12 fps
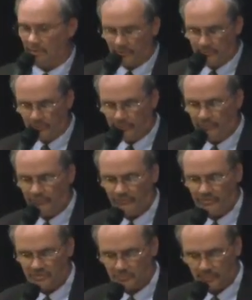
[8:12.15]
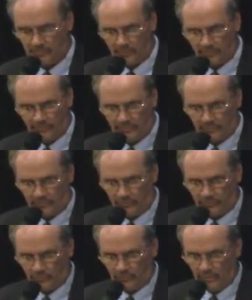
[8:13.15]
of Bristol's Seichapre Post number
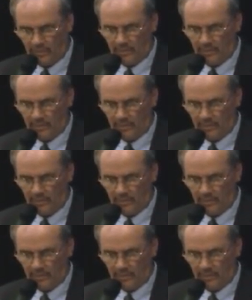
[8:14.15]
2.